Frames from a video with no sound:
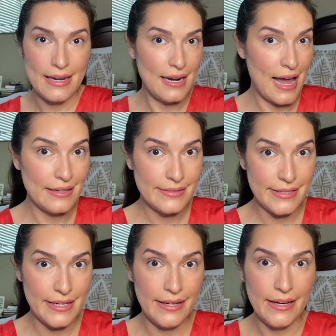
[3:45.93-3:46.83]

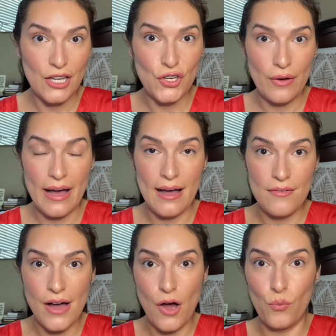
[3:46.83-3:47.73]
lastly, you have
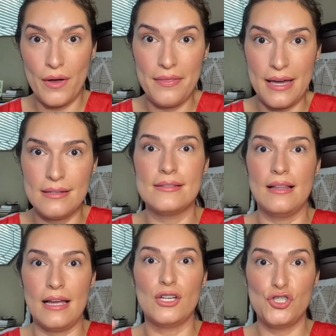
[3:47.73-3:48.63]
one that is
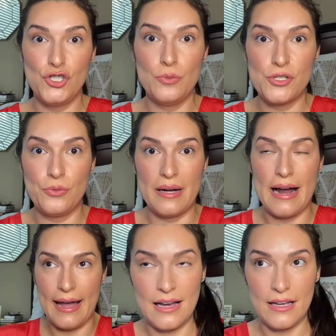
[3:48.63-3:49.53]
like super, super
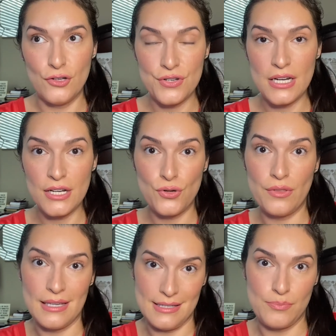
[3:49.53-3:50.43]
high. I usually do
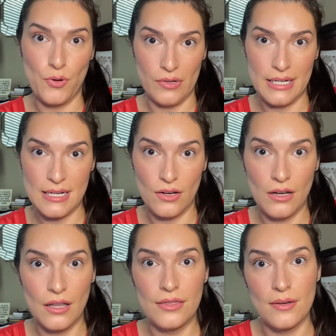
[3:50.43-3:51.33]
this ponytail
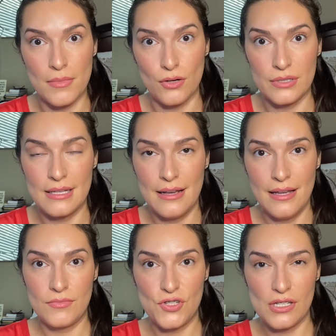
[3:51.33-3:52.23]
the most
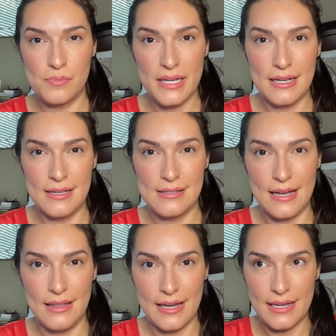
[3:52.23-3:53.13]
just because I
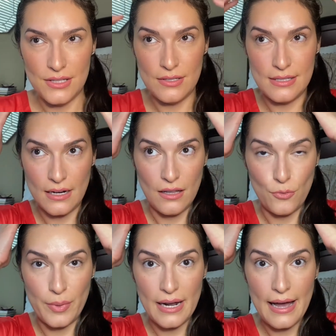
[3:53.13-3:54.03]
like it to sit a little
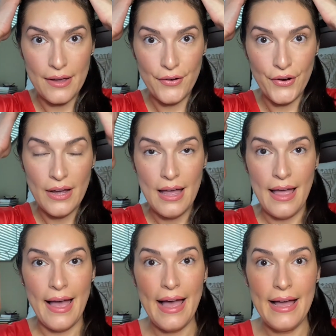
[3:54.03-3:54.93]
bit higher,
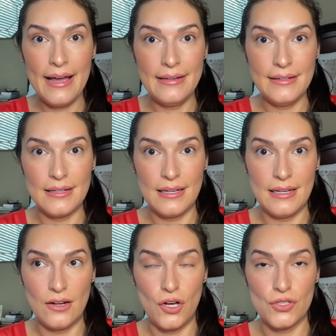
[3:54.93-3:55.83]
and it
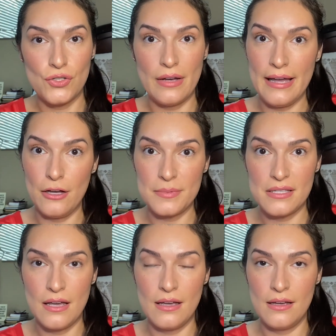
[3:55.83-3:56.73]
also helps
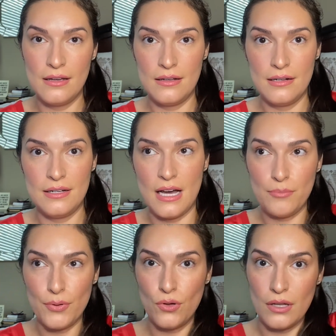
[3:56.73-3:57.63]
not
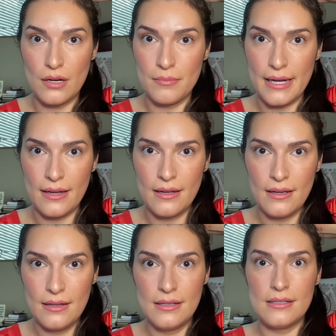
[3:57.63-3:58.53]
pull on my
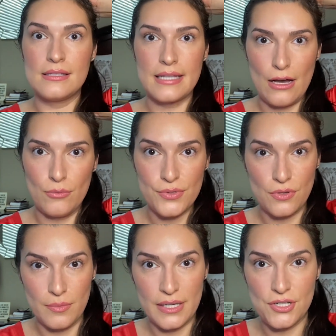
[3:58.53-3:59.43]
scalp so
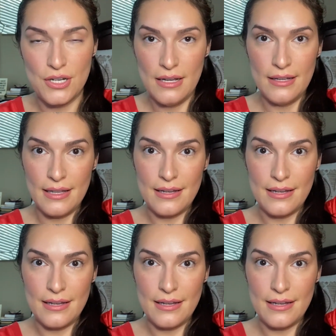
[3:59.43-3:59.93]
much. Like